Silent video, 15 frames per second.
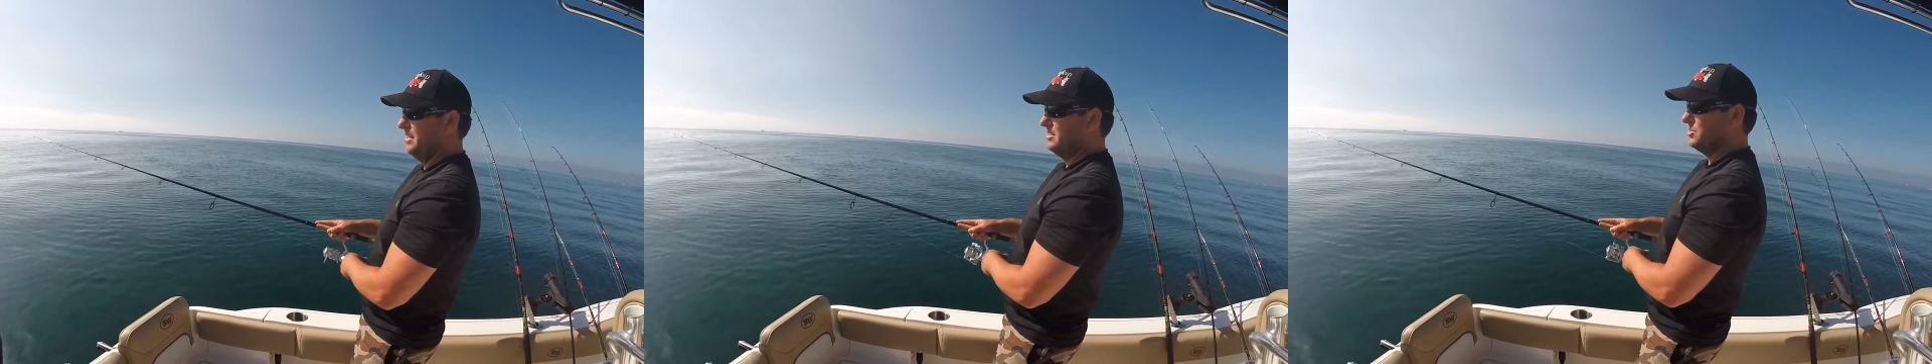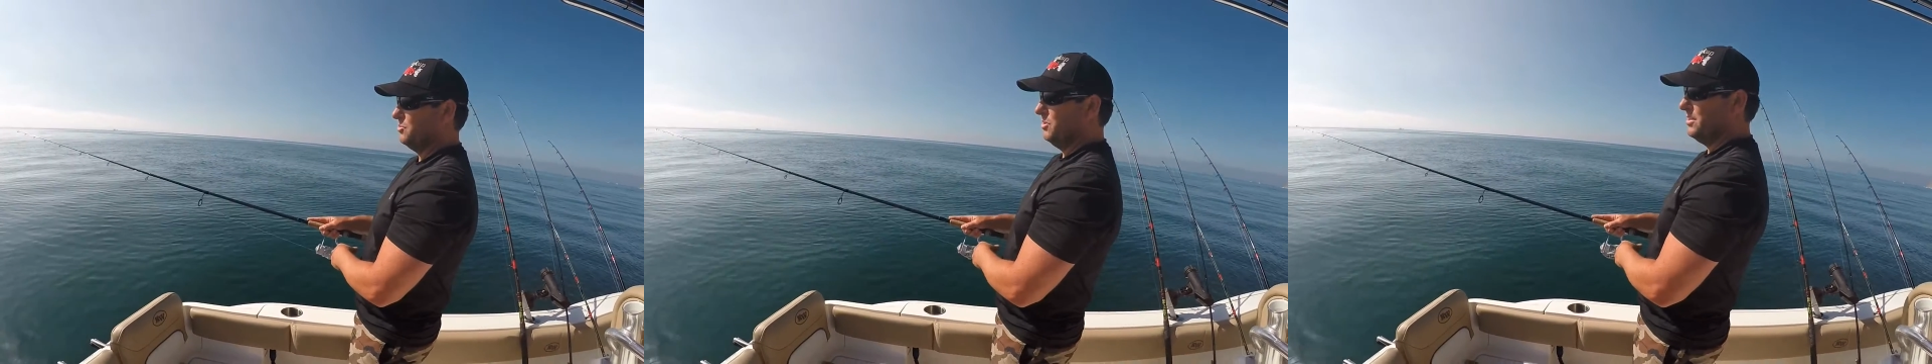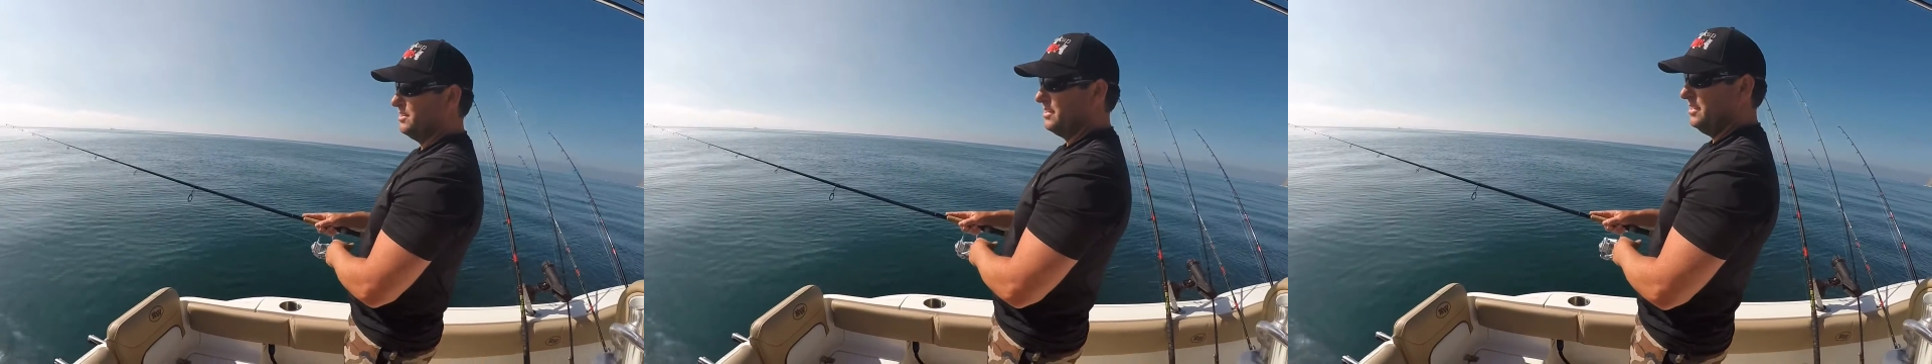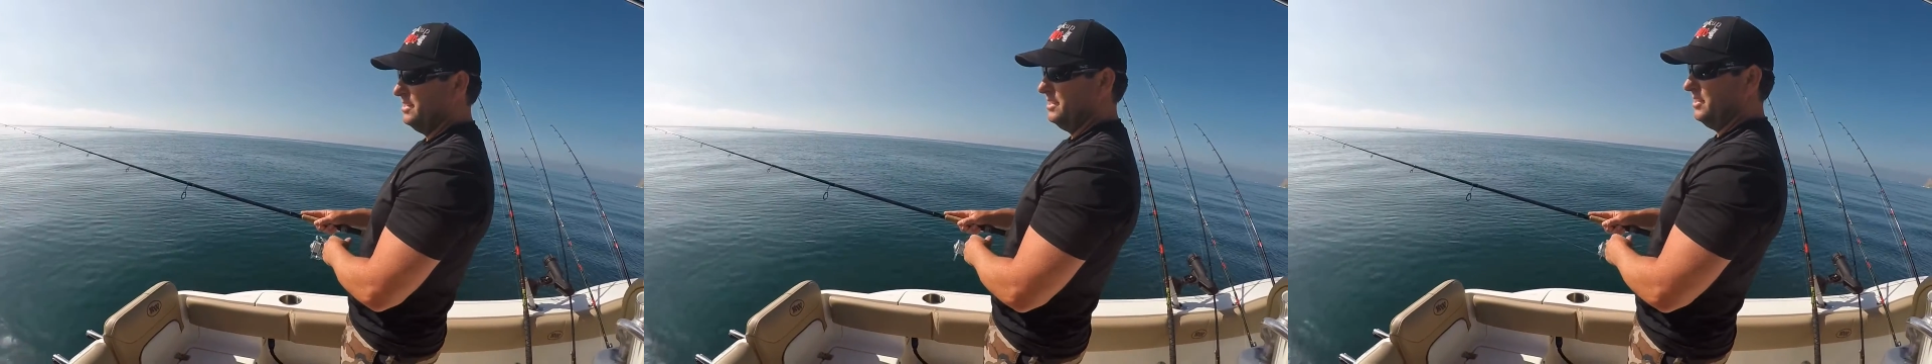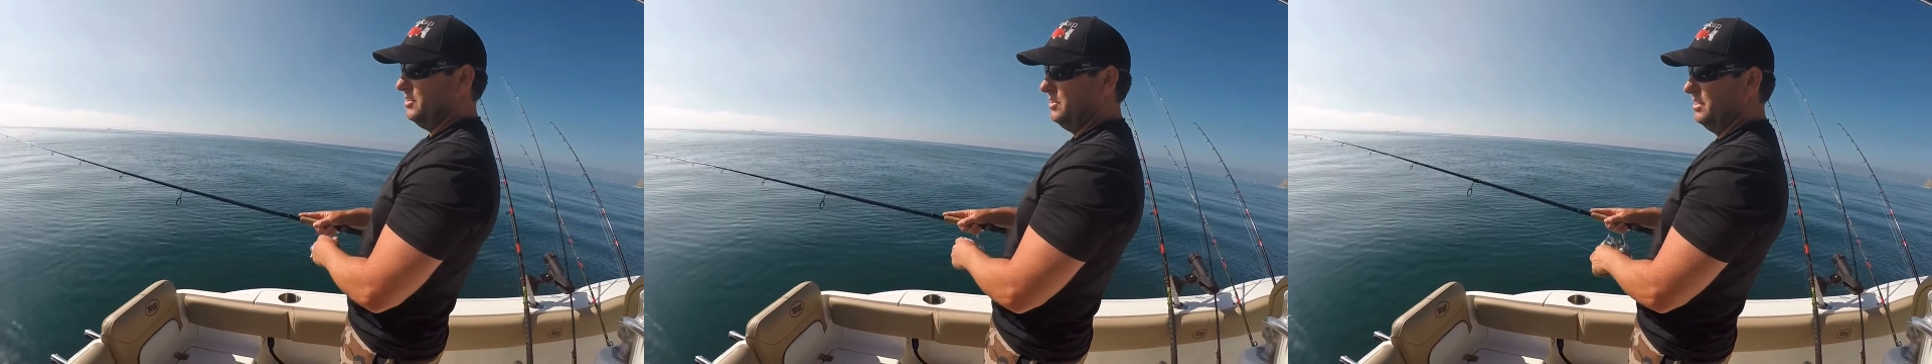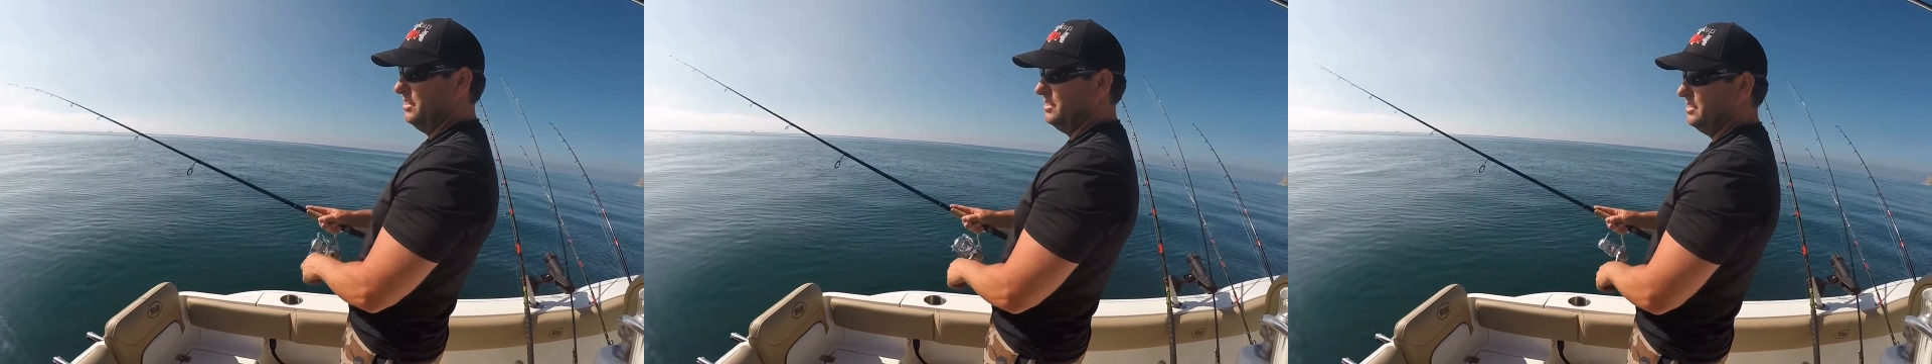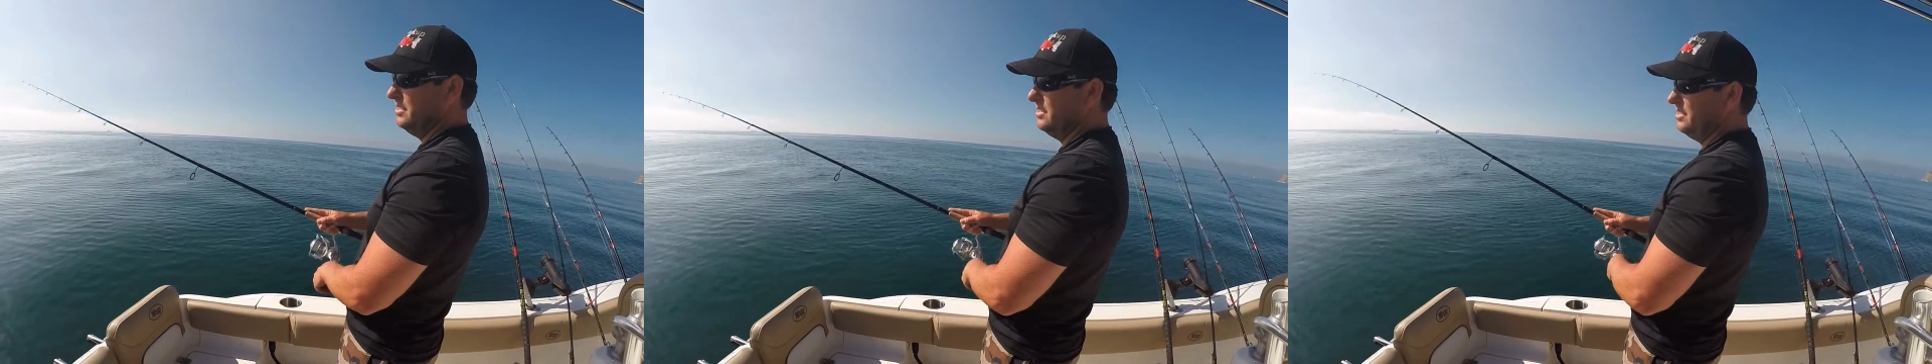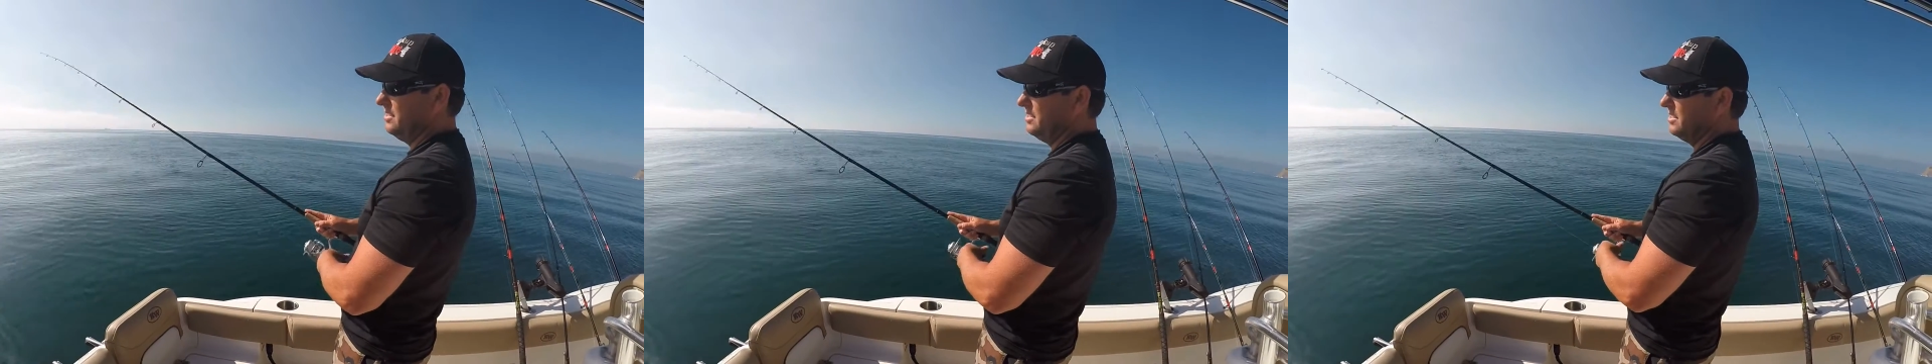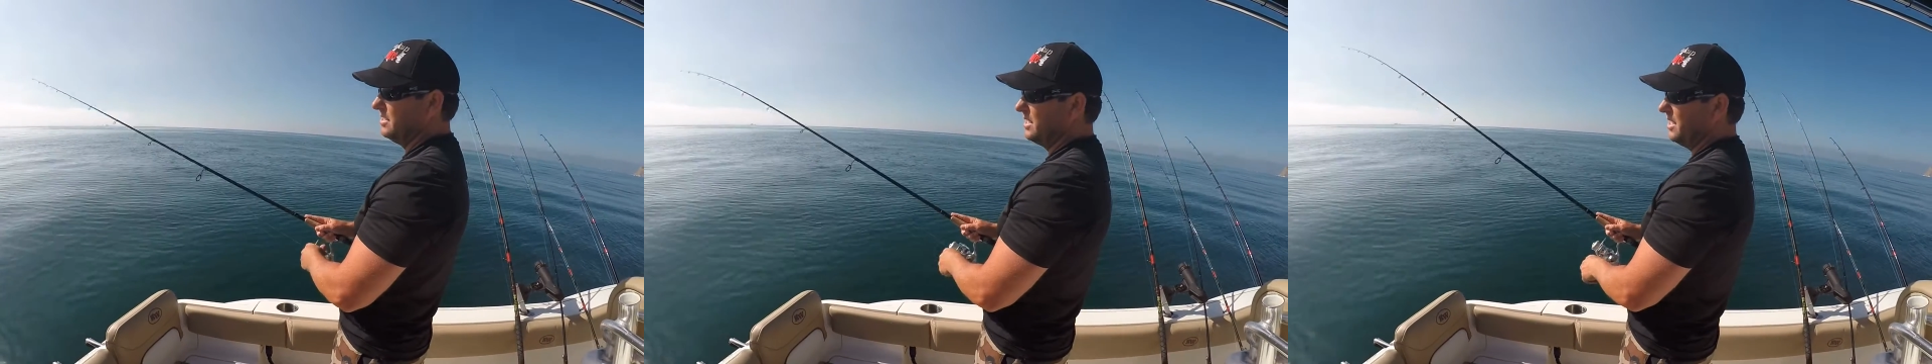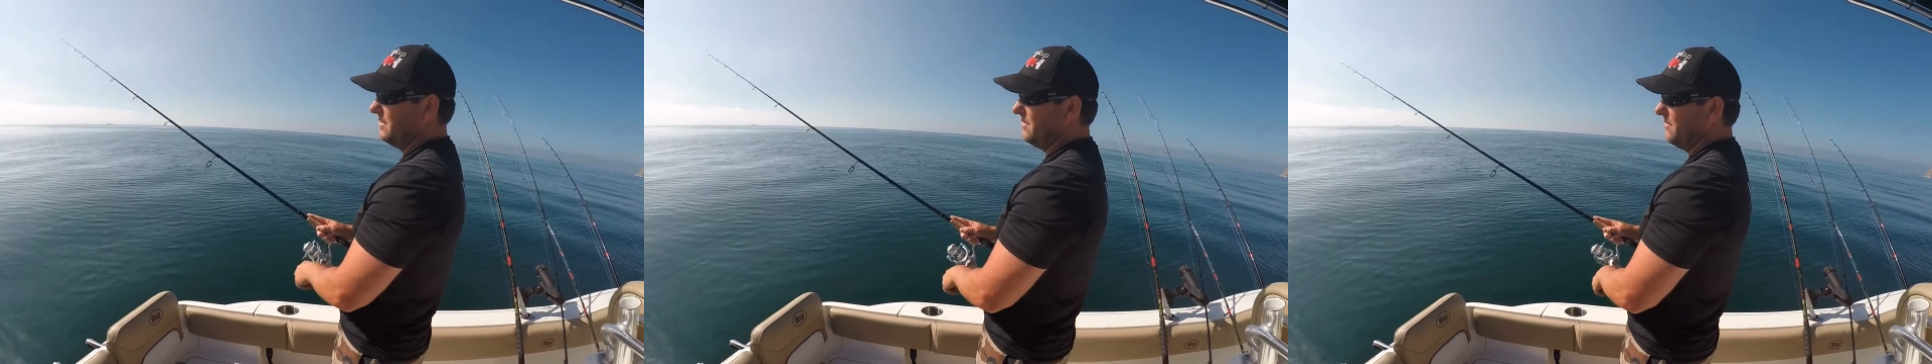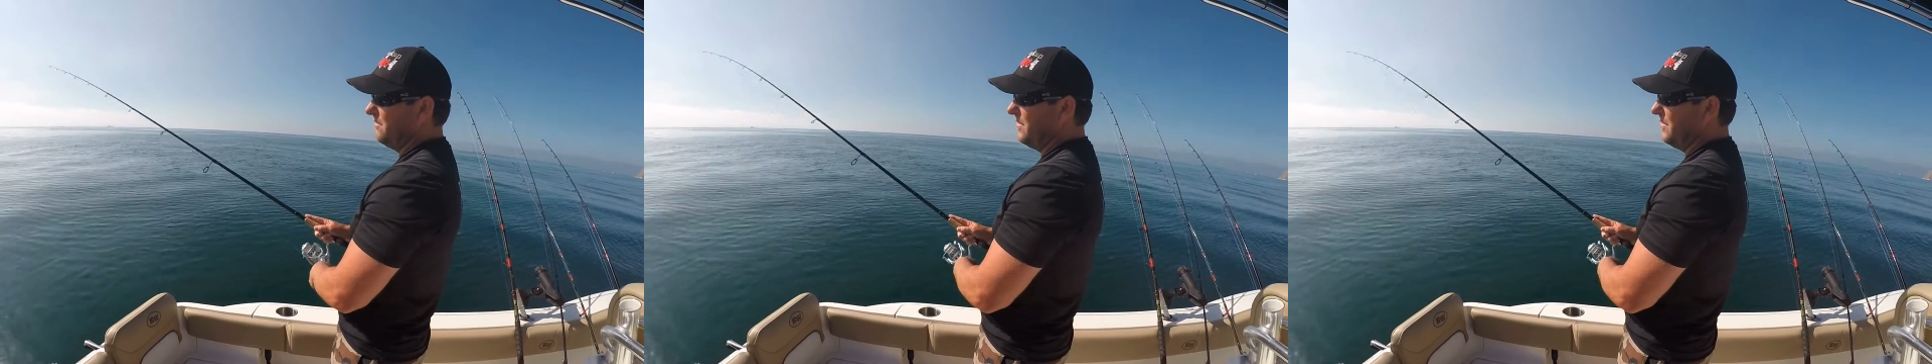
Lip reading: So what you're gonna do, give it